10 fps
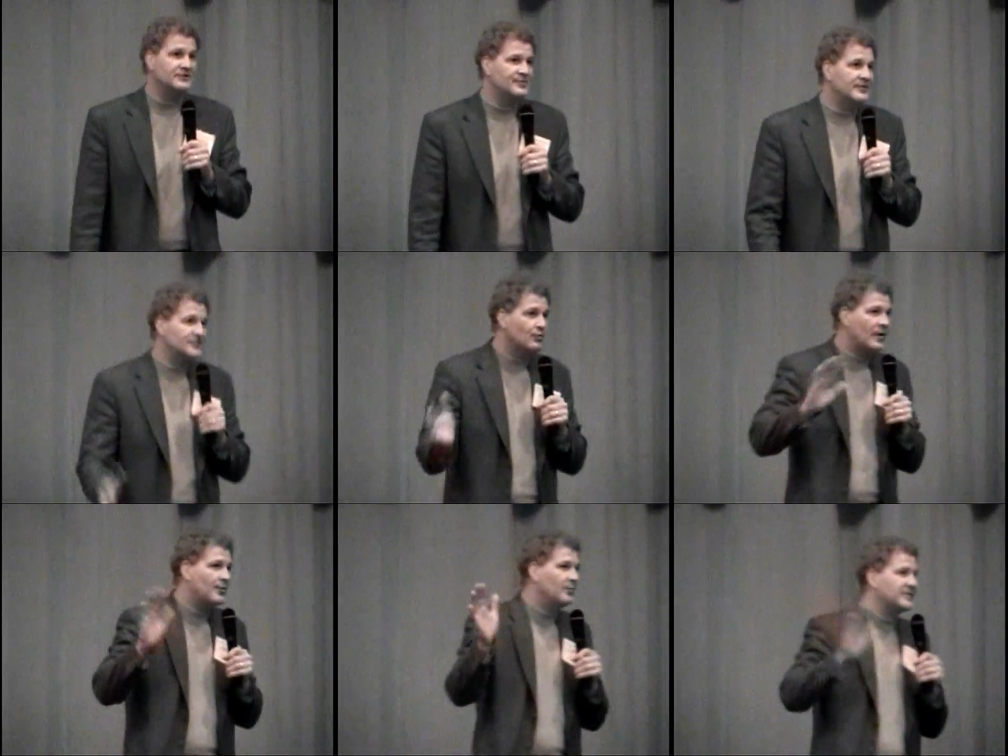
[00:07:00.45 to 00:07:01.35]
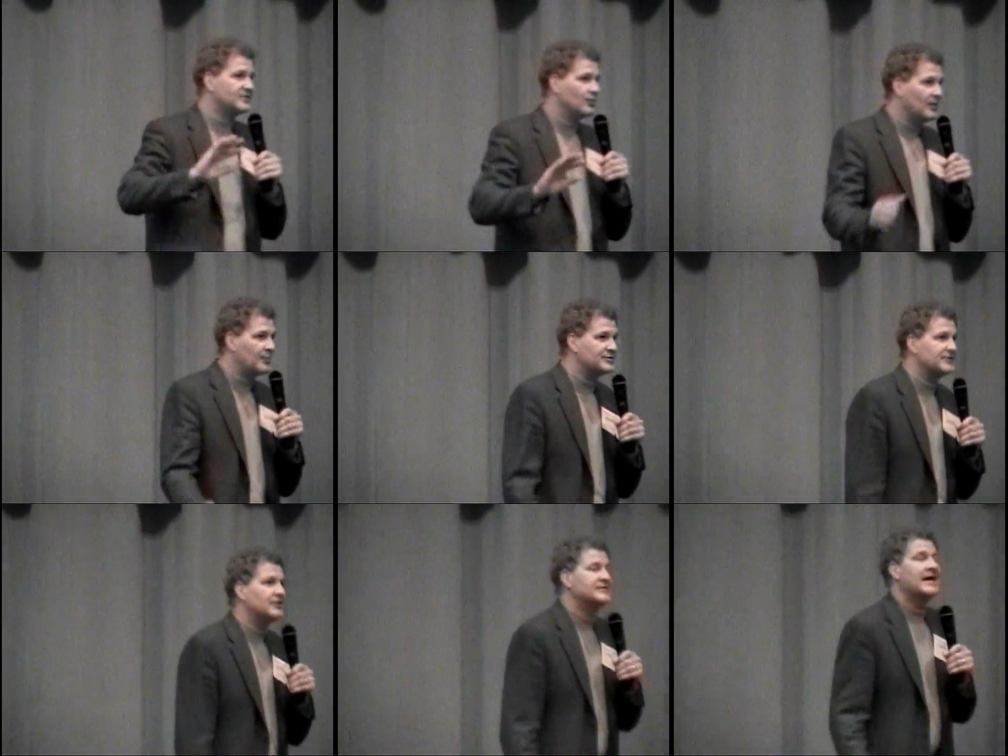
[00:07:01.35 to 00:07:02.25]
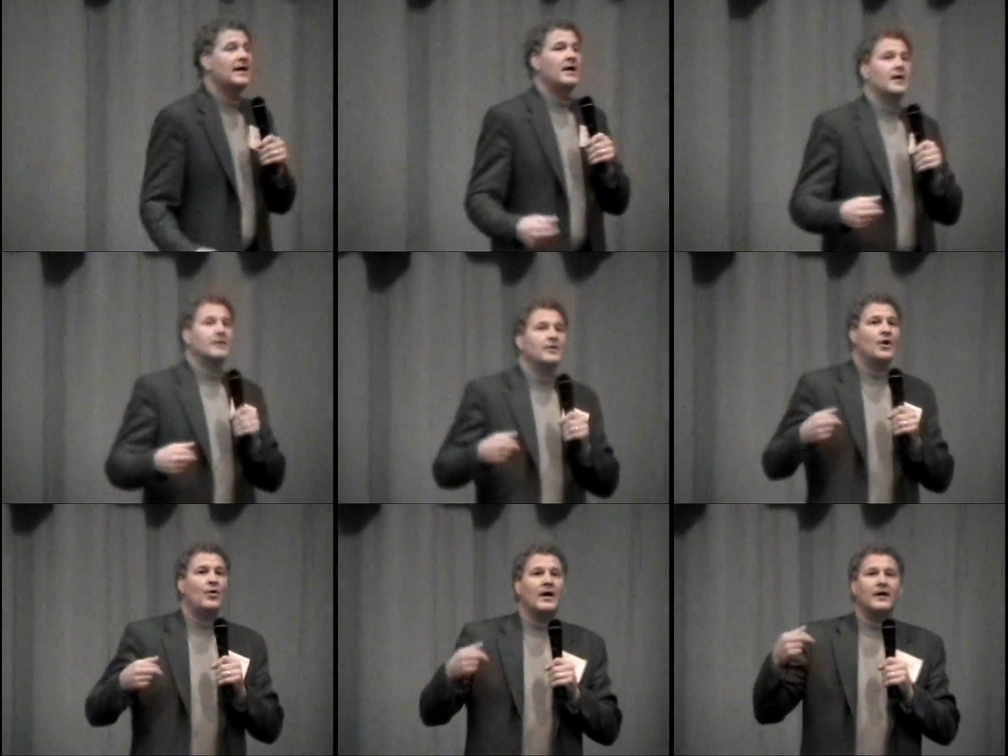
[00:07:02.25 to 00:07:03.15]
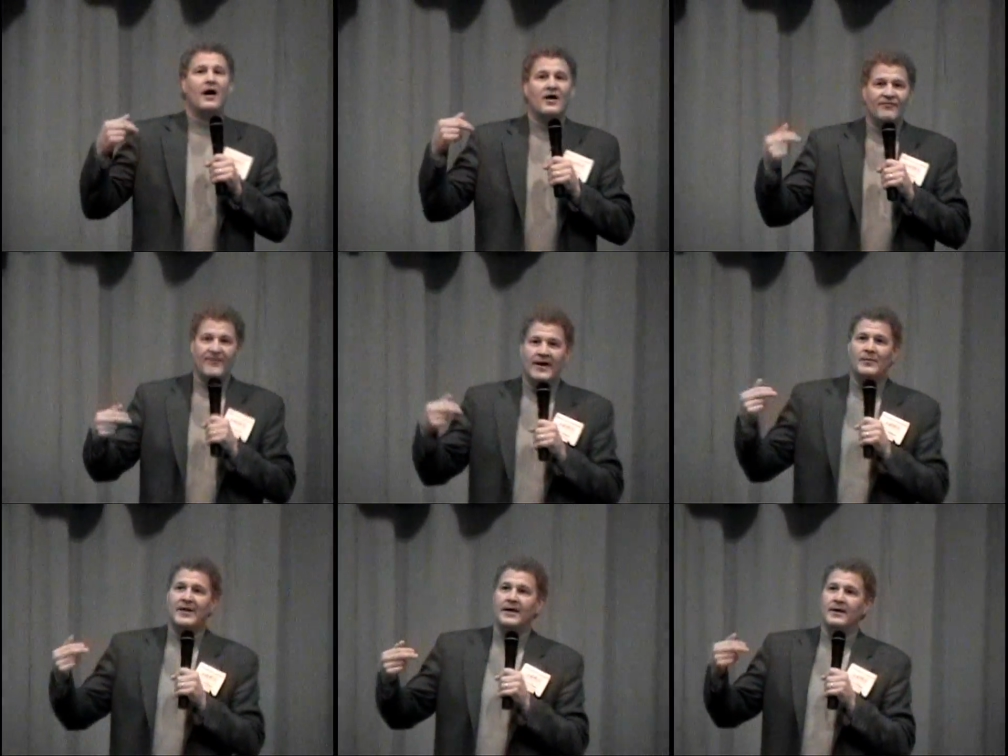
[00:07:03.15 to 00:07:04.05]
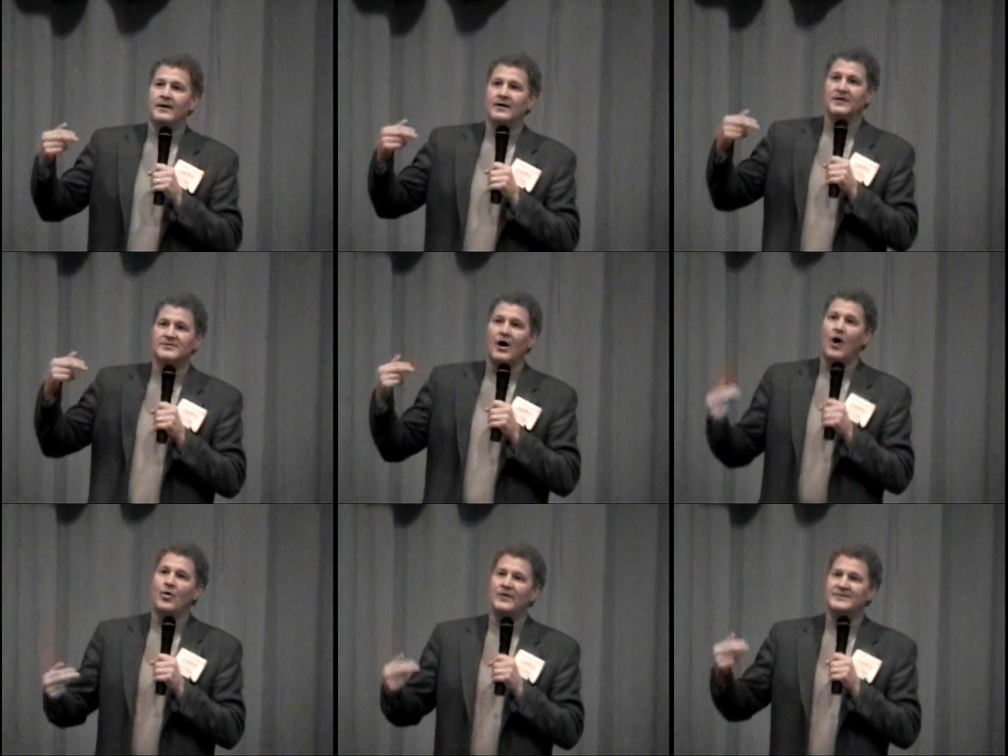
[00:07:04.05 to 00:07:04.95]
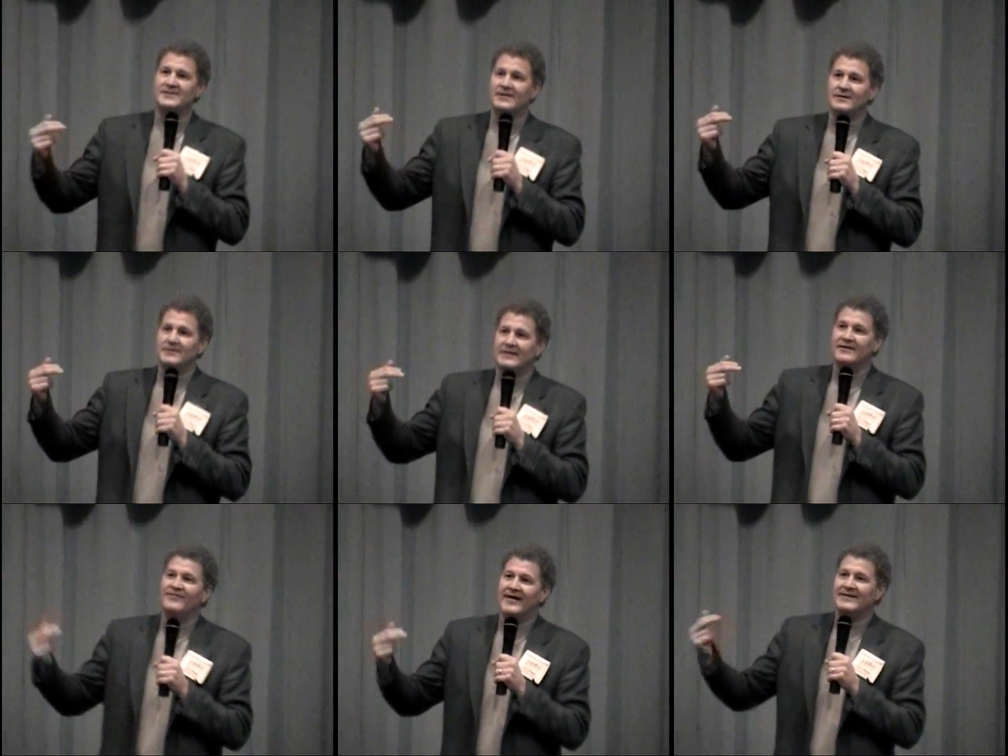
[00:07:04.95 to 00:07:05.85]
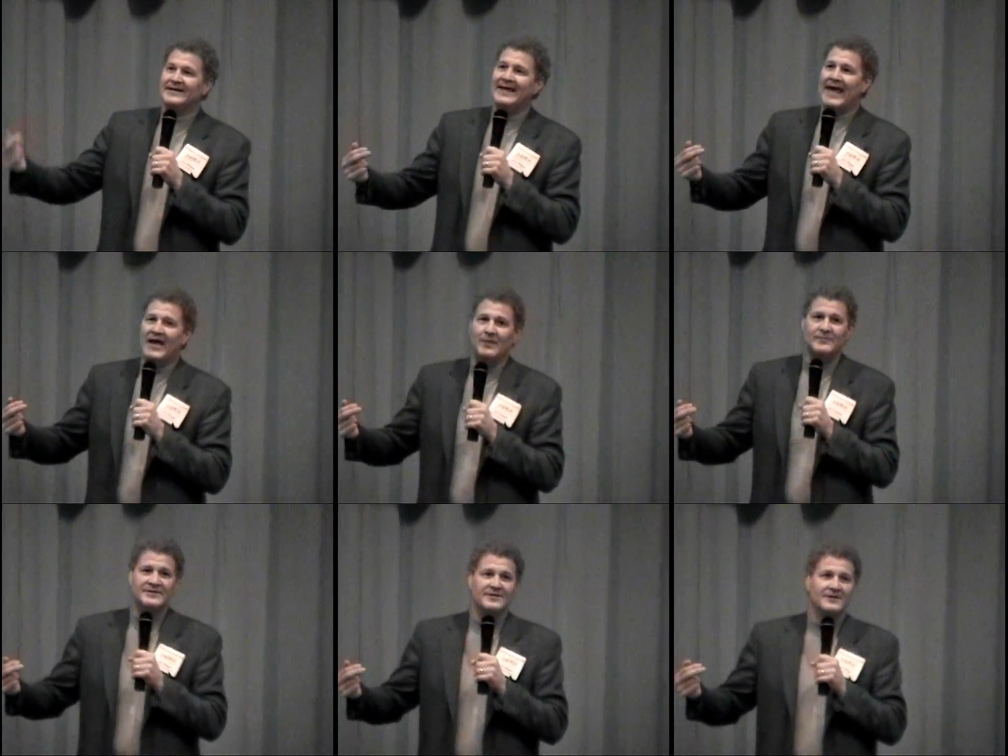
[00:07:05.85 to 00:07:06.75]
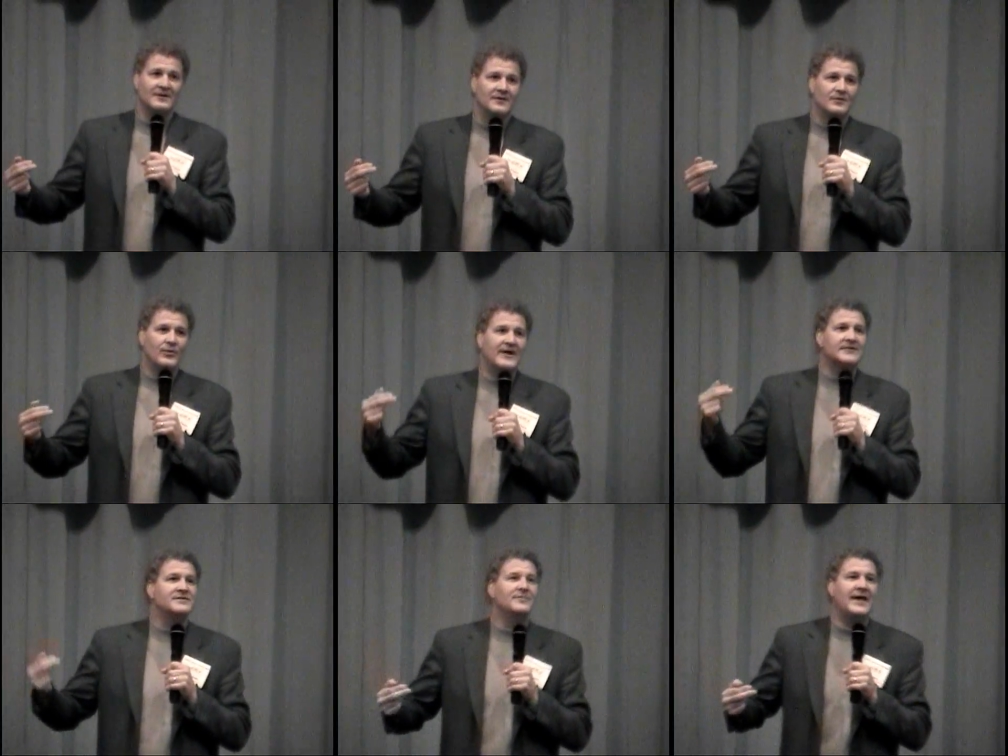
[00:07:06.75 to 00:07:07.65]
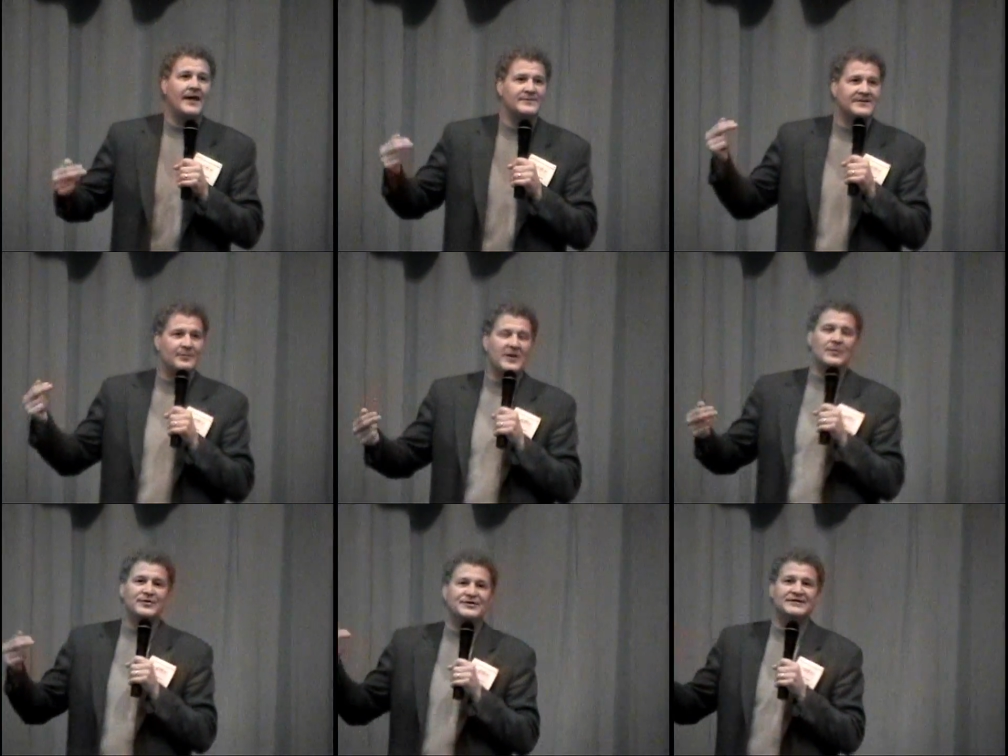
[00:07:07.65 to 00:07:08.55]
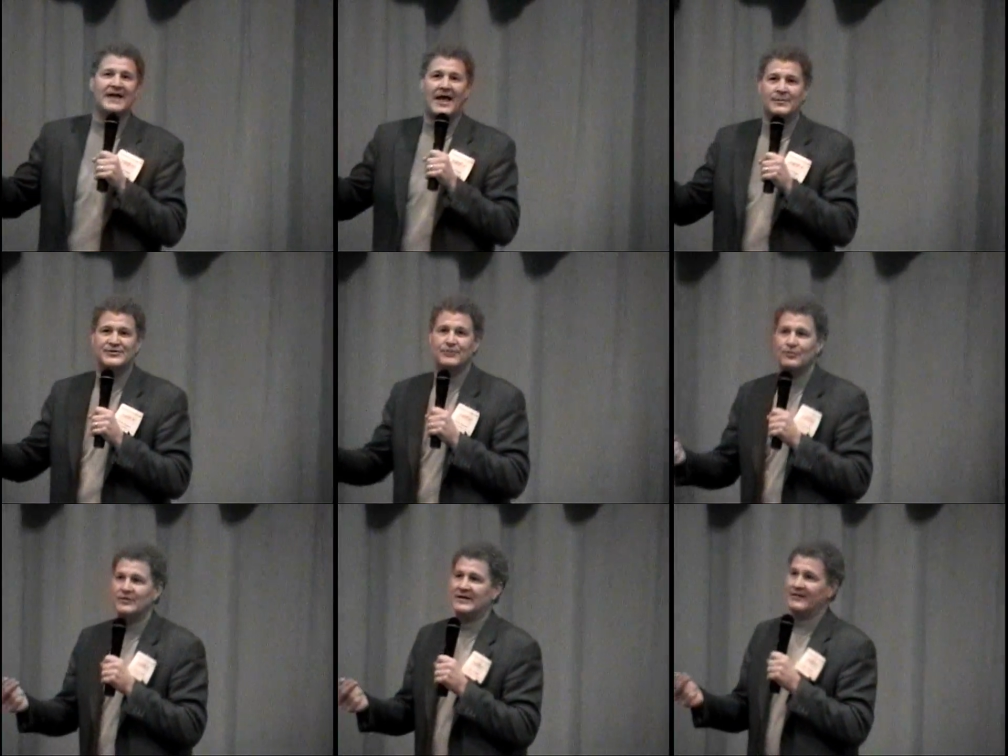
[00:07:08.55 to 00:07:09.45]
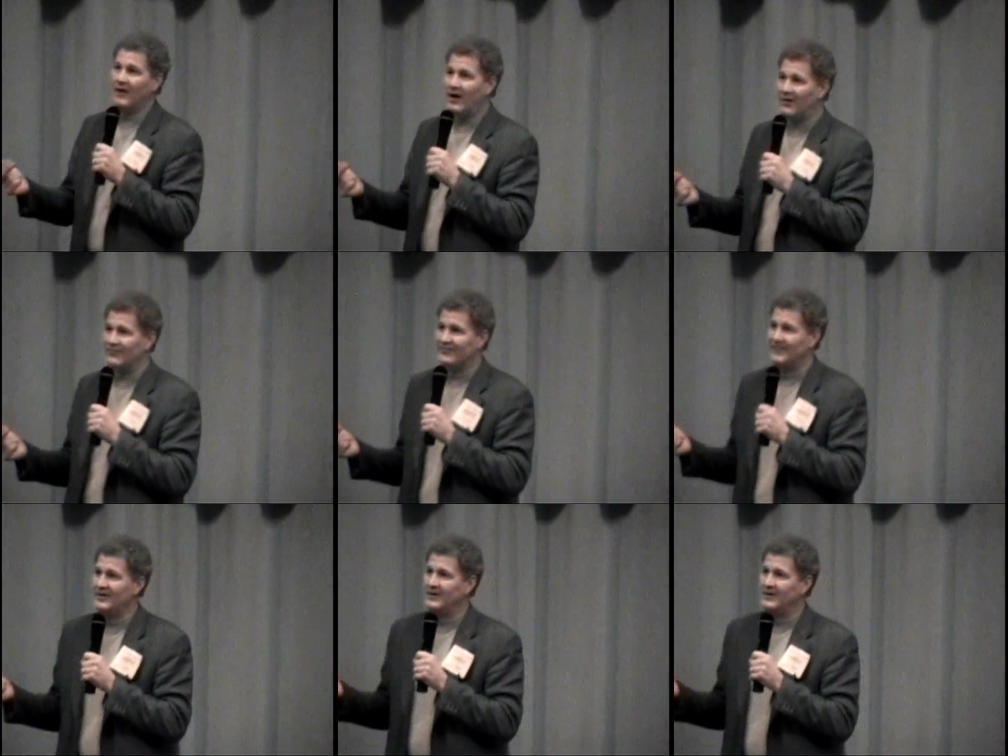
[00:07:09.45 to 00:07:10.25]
she goes, Mr. Whipple, Mr. Whipple. She goes, you know, our family has always invented games. We've got some games that people just absolutely love.